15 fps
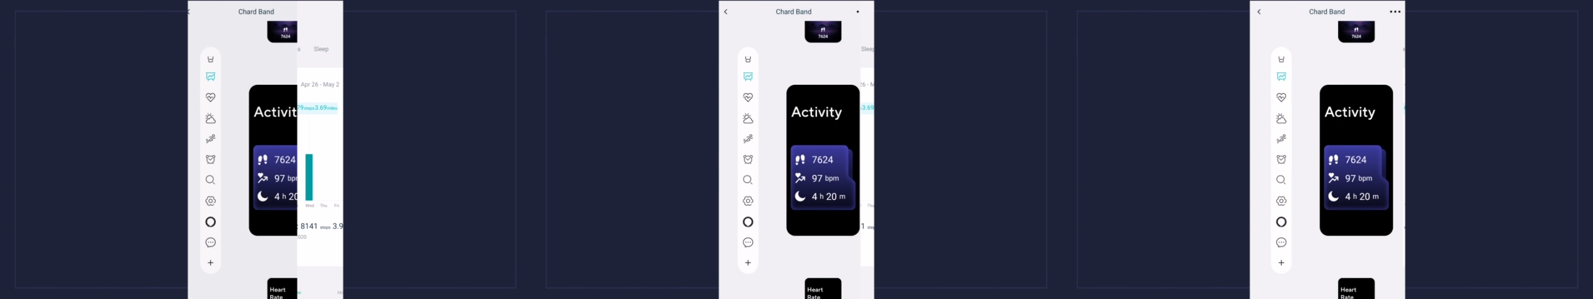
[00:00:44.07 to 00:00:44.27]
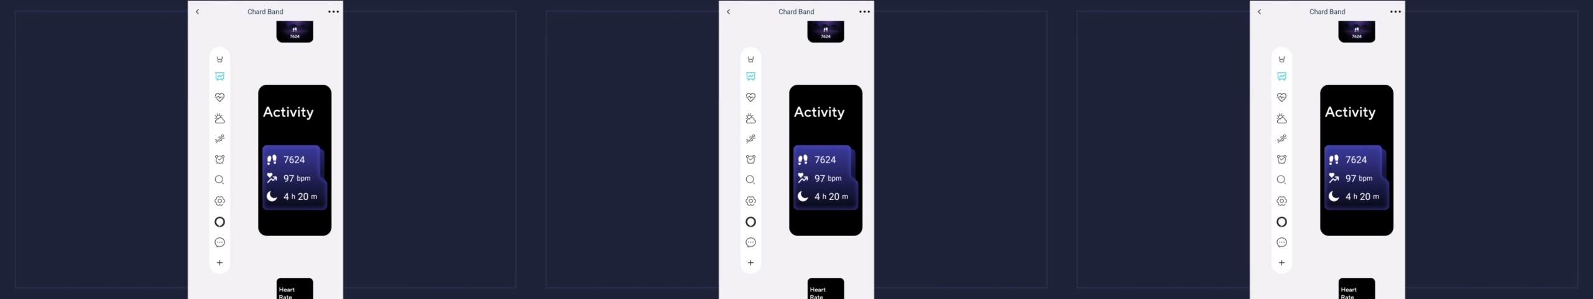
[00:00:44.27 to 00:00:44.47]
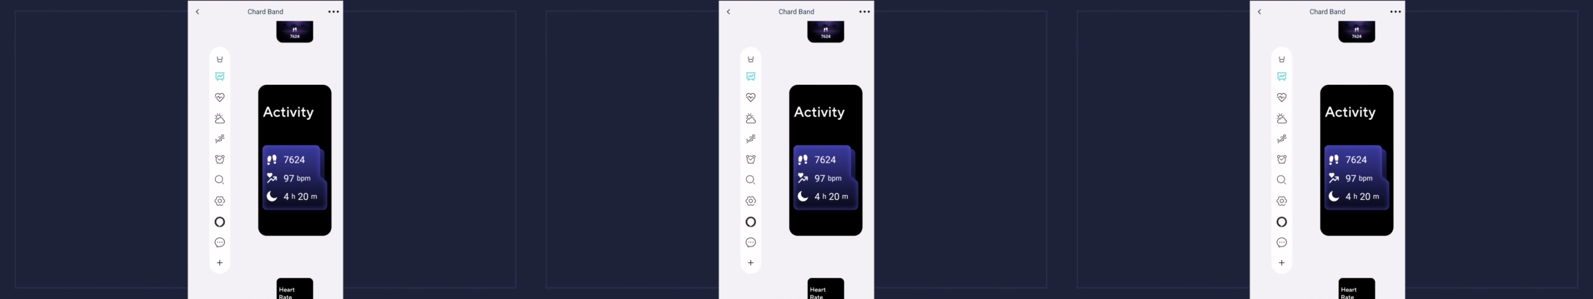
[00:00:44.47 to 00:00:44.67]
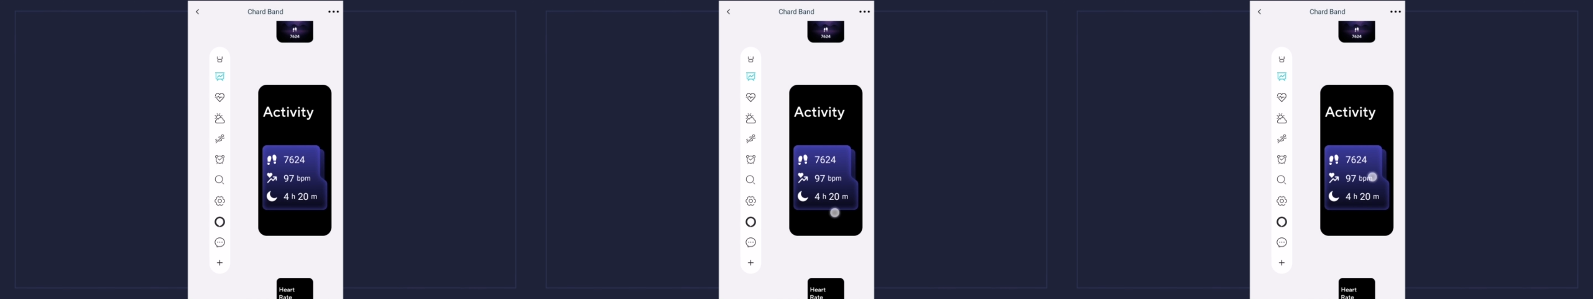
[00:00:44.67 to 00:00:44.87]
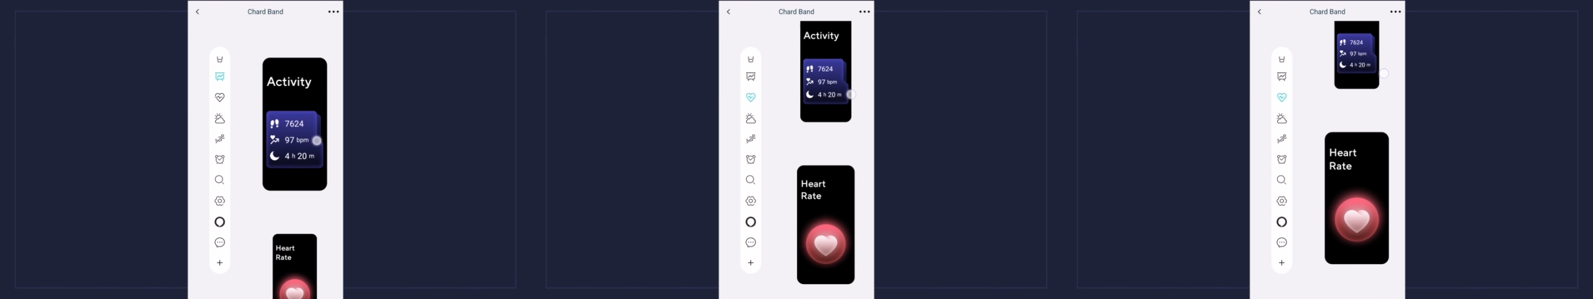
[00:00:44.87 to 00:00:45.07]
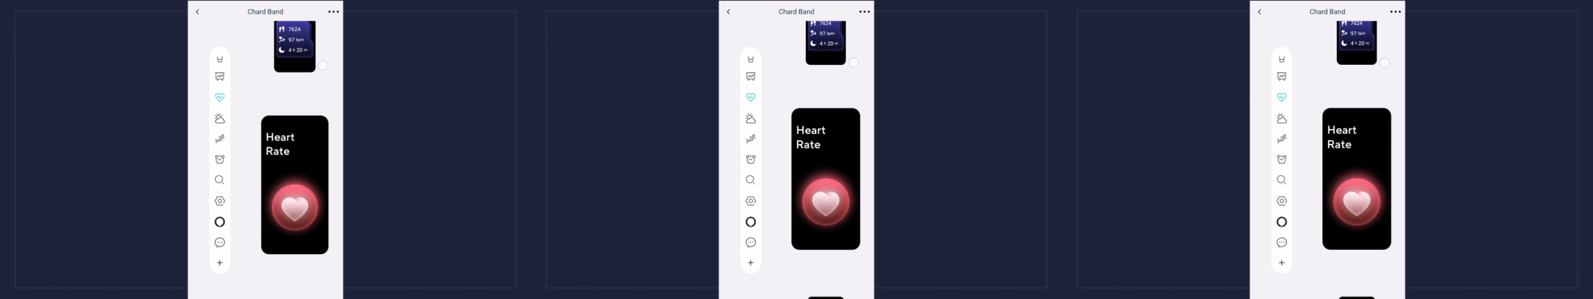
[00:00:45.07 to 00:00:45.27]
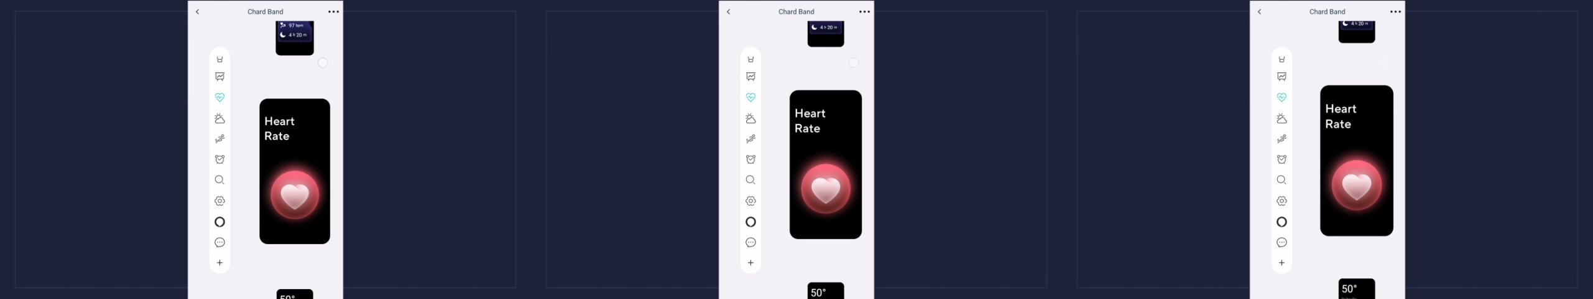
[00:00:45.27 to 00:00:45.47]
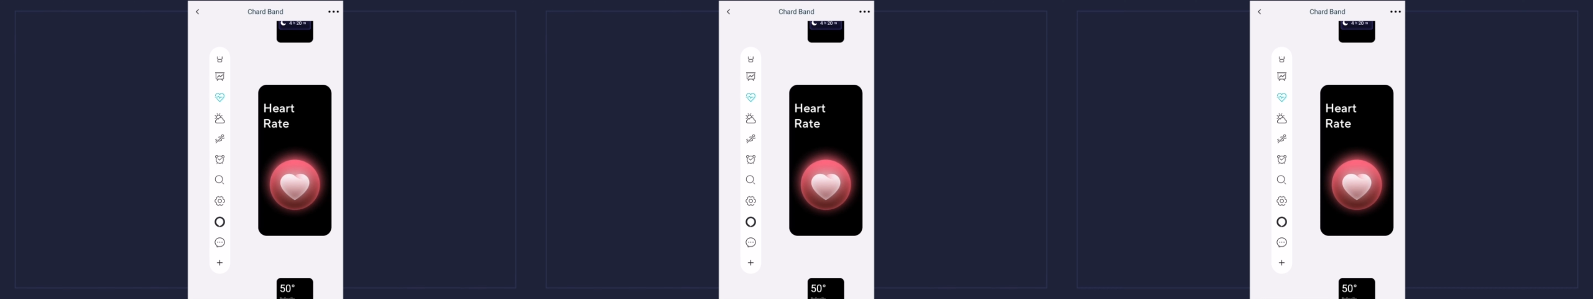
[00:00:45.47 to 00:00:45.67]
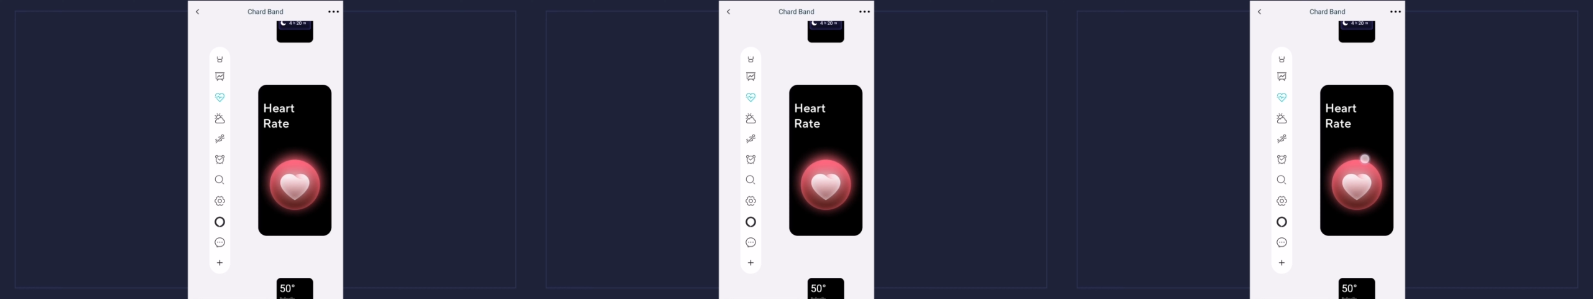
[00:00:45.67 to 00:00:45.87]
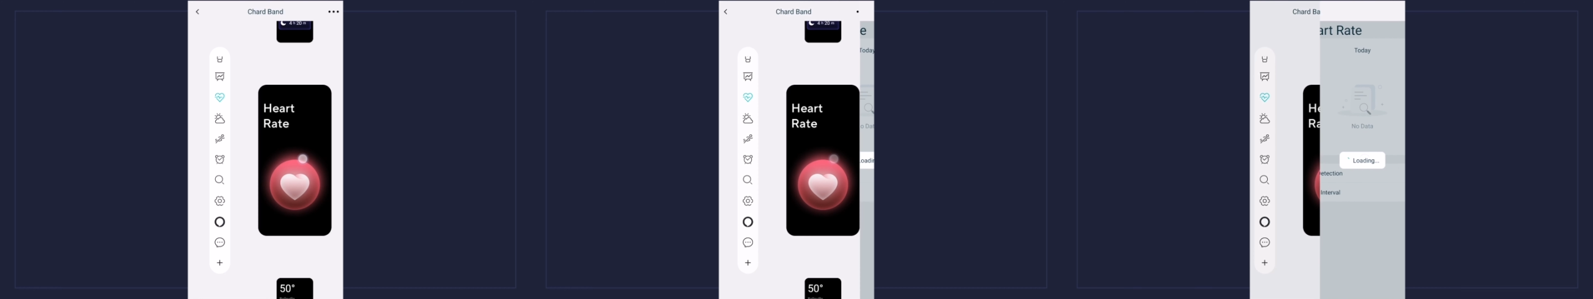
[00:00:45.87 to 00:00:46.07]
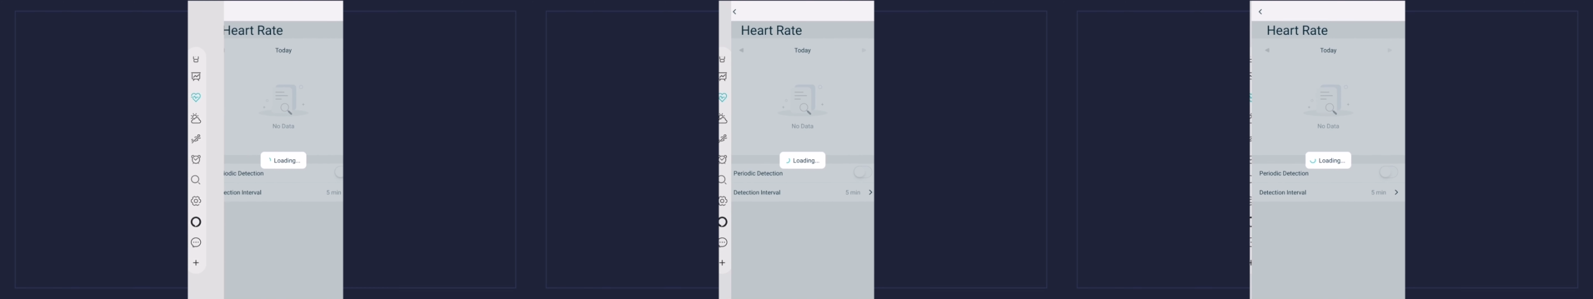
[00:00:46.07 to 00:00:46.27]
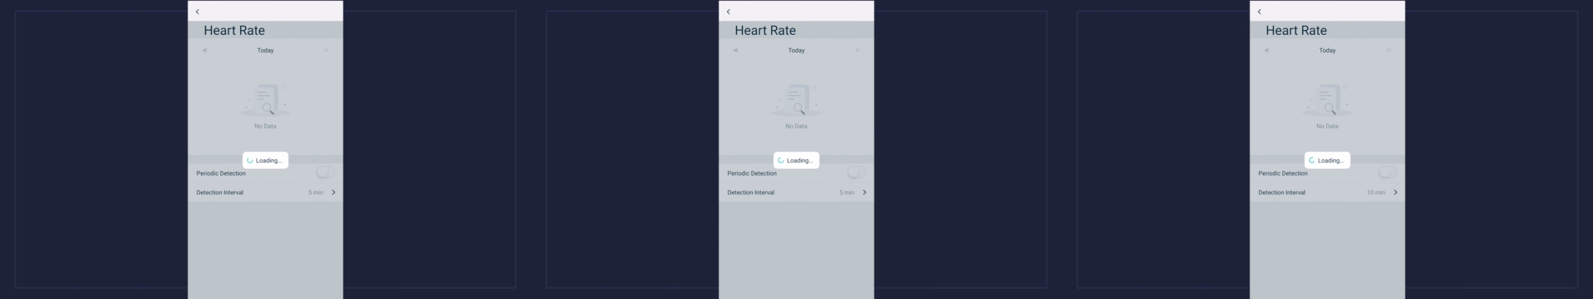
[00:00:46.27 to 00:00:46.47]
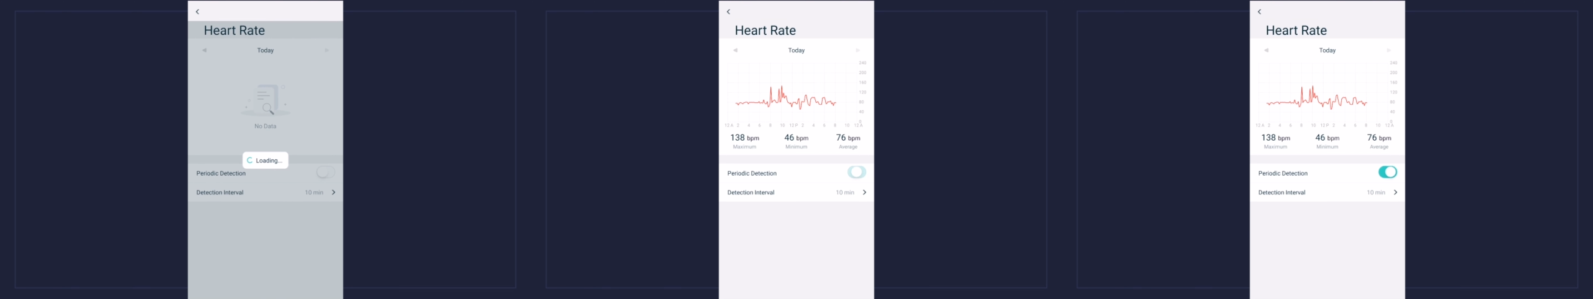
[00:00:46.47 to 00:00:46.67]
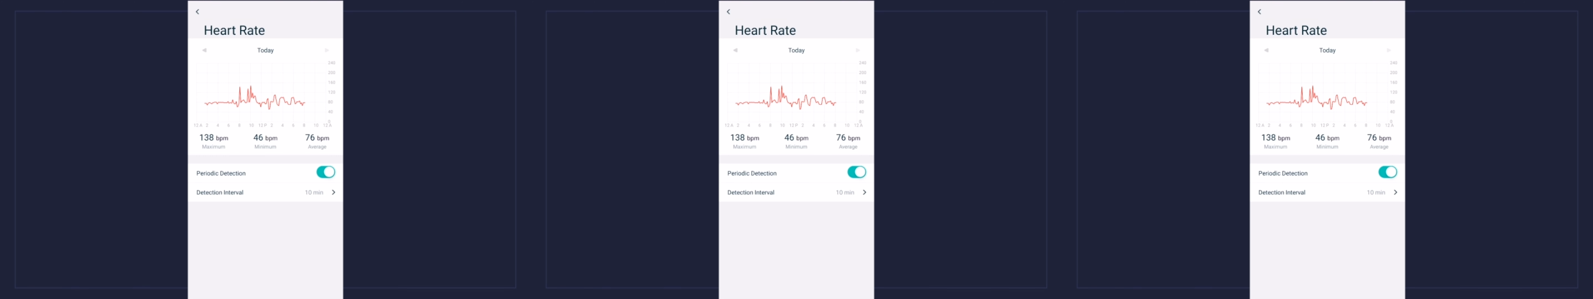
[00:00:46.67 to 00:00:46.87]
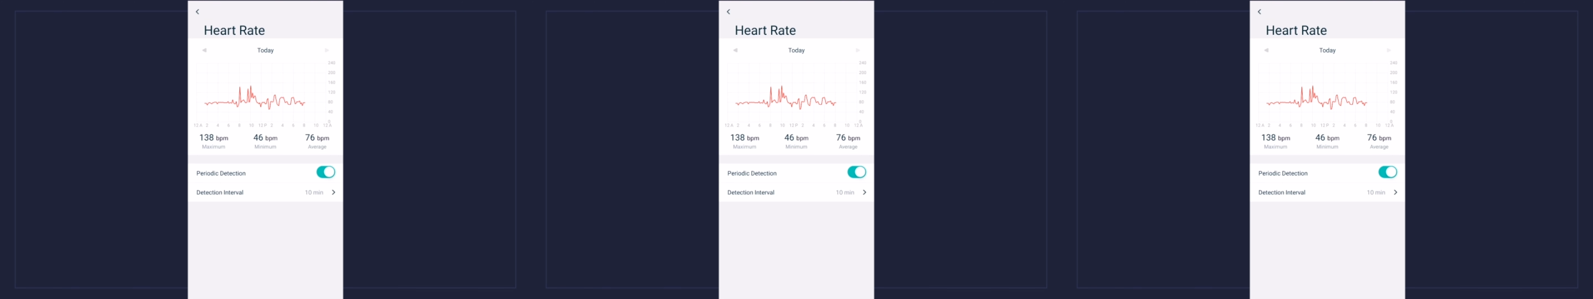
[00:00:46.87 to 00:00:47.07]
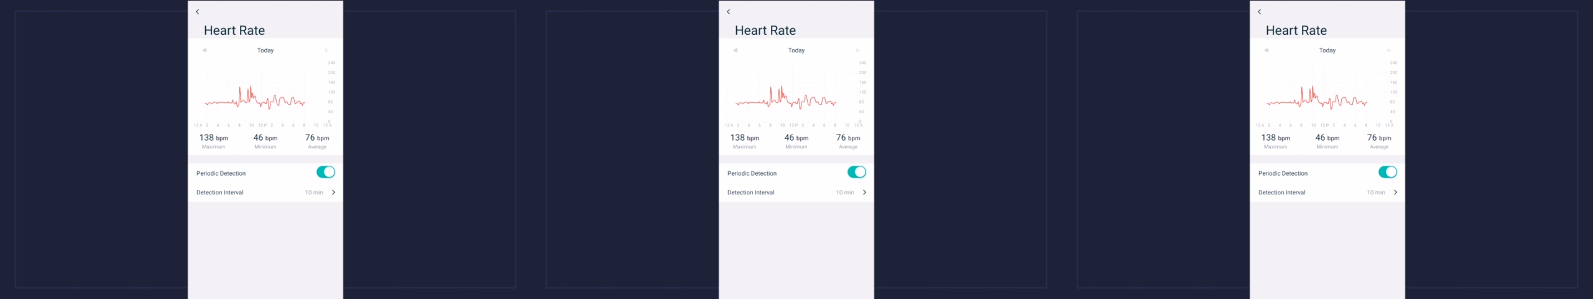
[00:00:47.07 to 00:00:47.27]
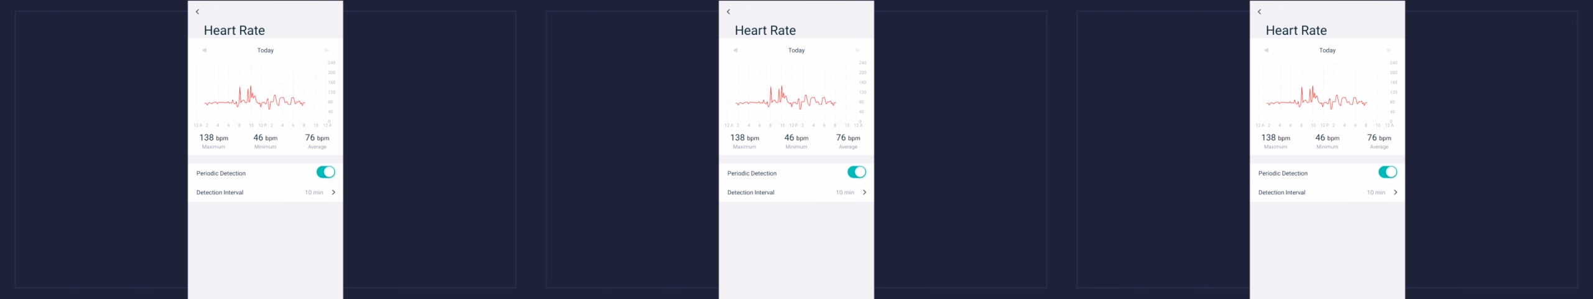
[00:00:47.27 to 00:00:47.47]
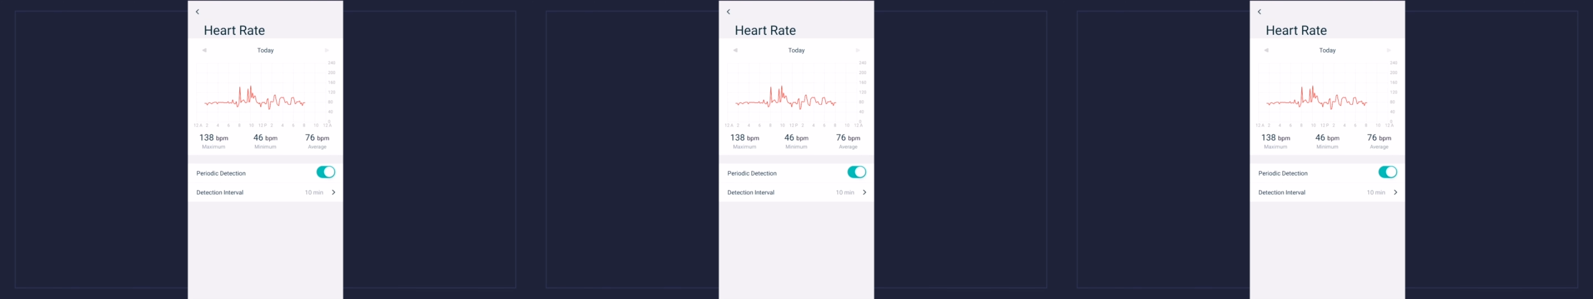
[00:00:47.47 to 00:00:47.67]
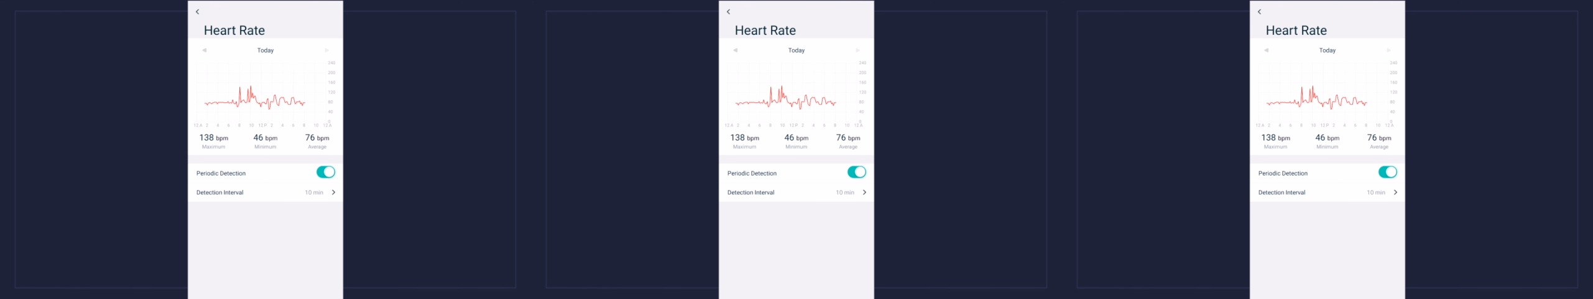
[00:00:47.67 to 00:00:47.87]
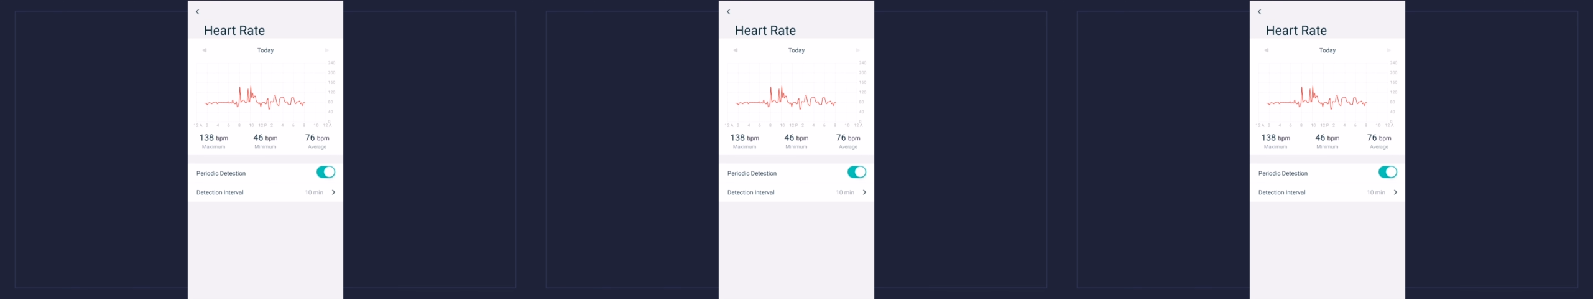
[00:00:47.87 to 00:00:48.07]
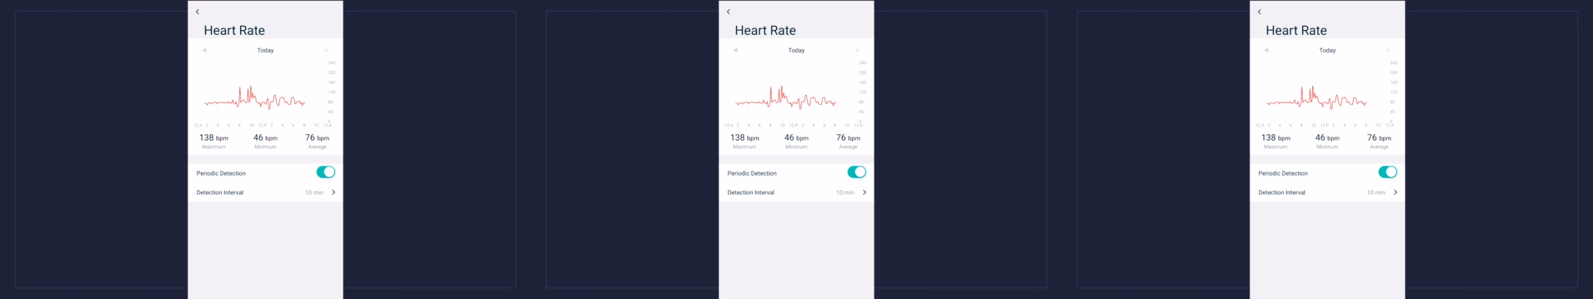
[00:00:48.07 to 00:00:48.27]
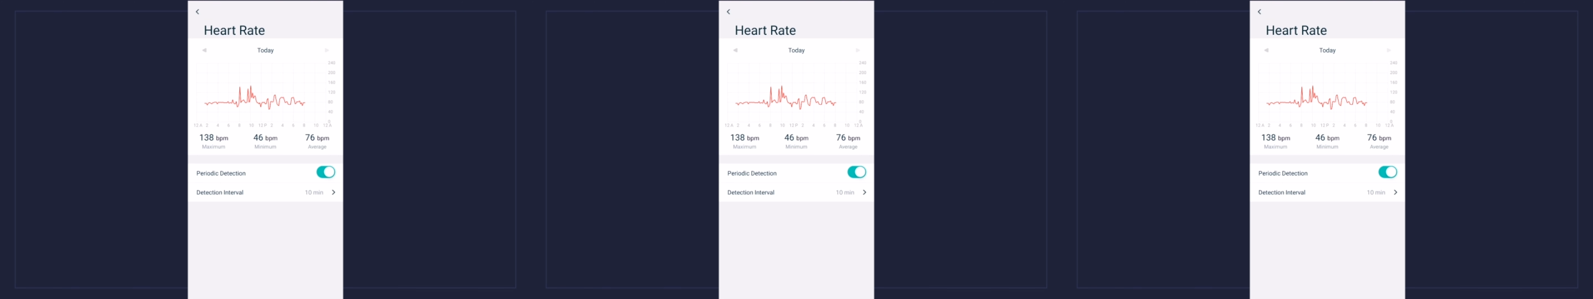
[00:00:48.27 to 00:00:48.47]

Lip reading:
No face is visible, so there are no lips to read.